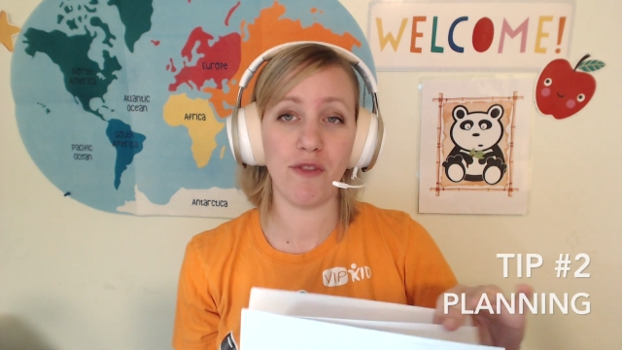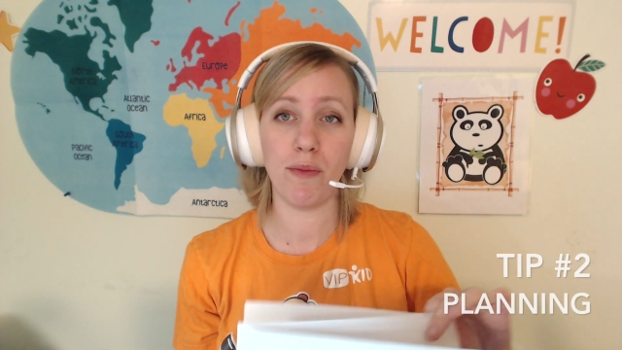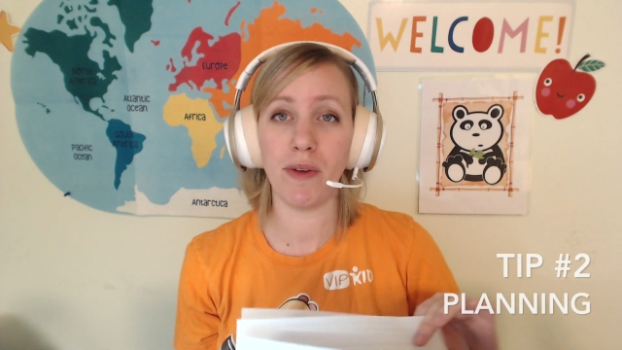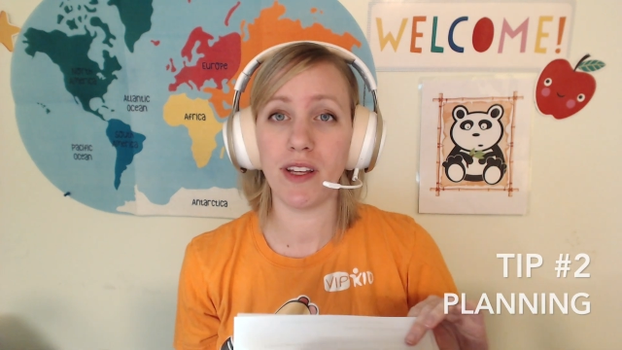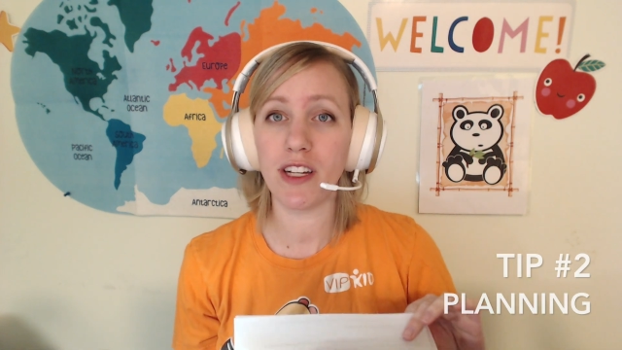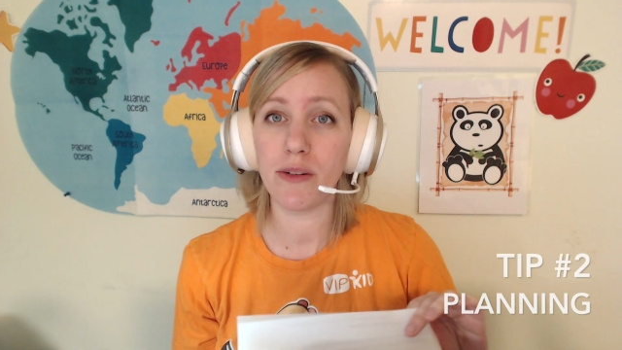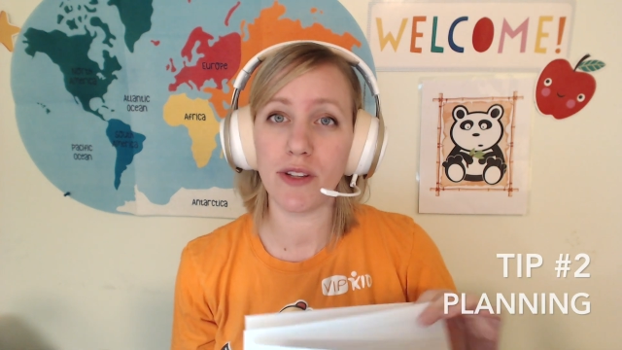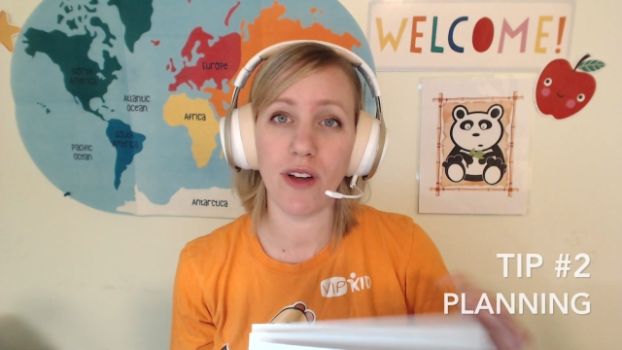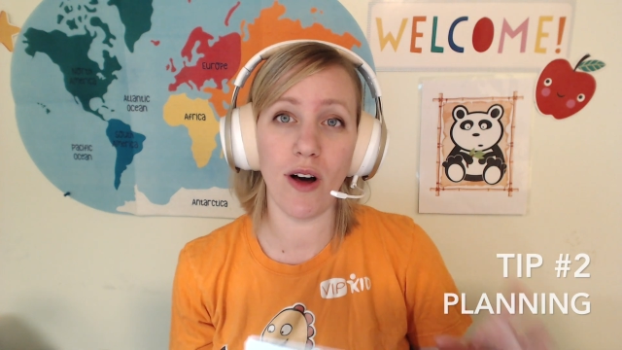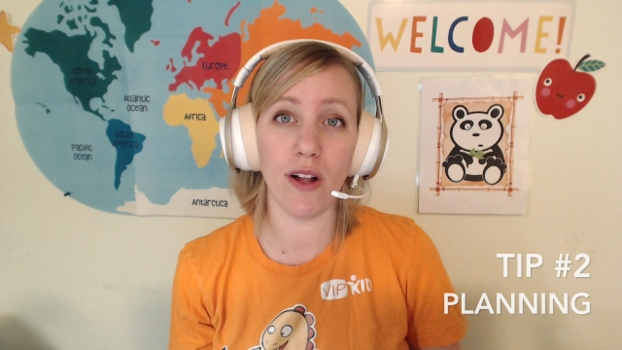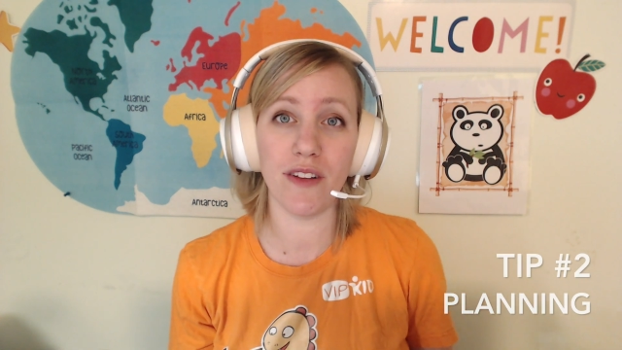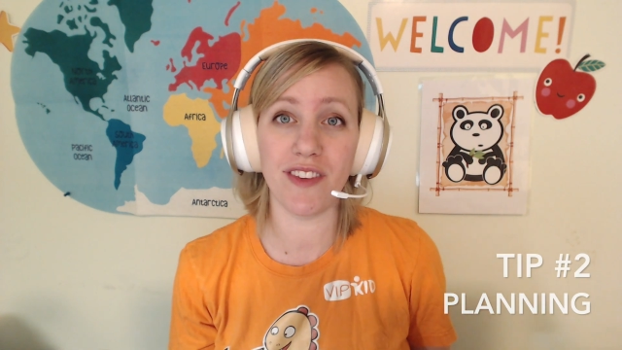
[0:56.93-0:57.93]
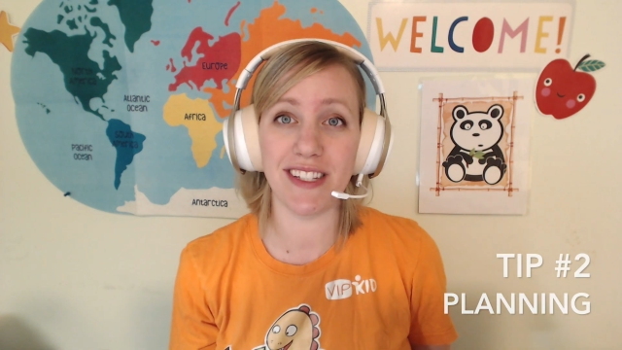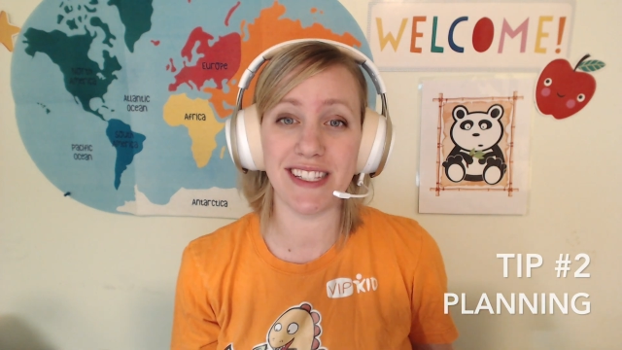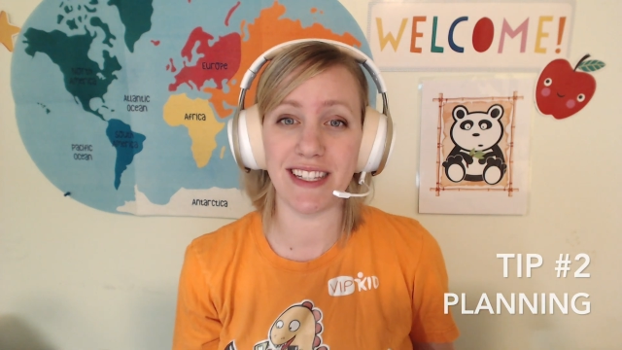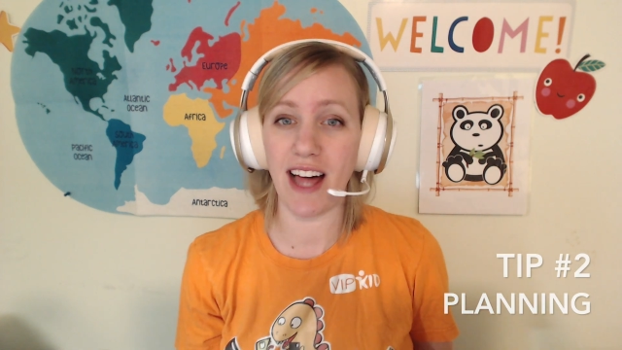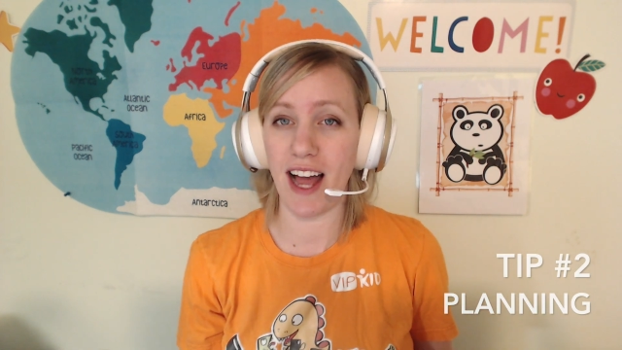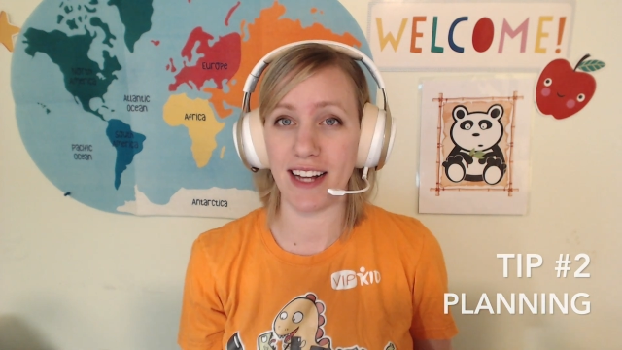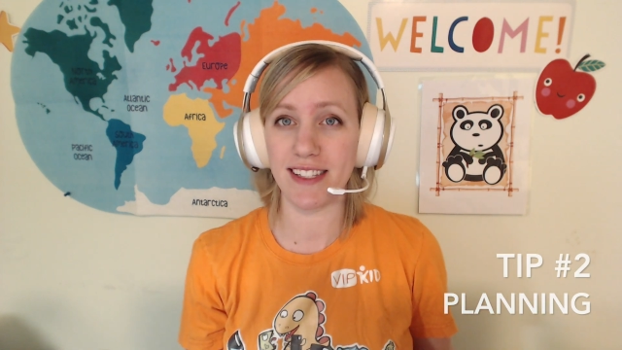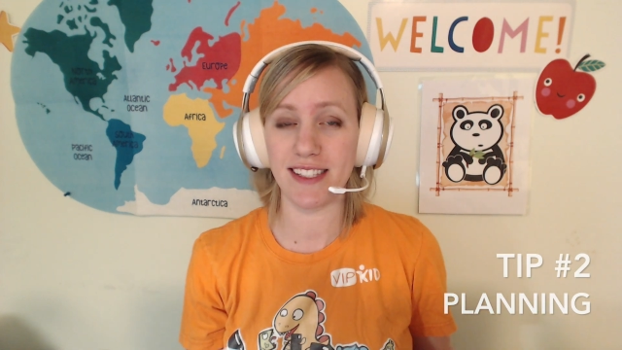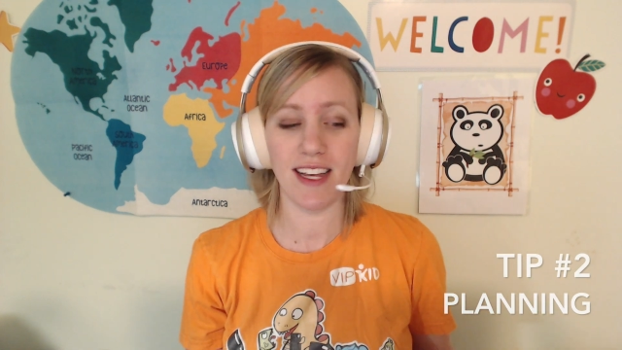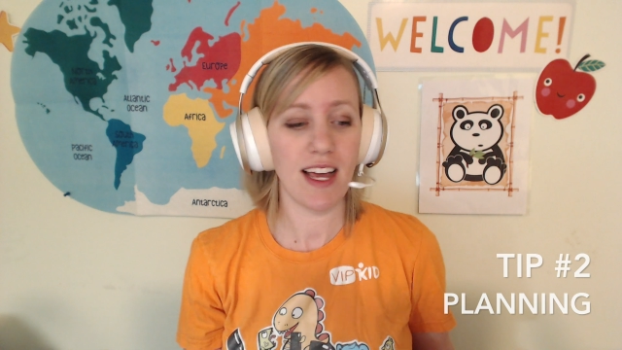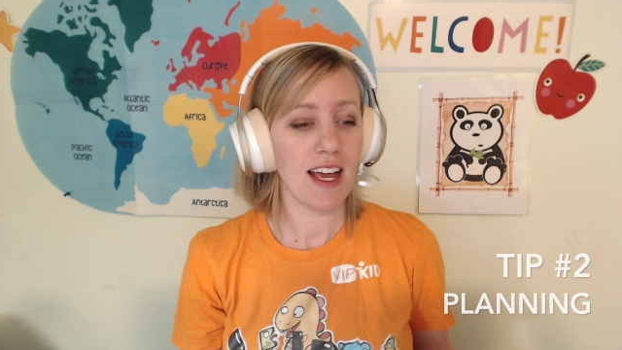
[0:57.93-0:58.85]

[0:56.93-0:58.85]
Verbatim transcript: familiar with all of the slides.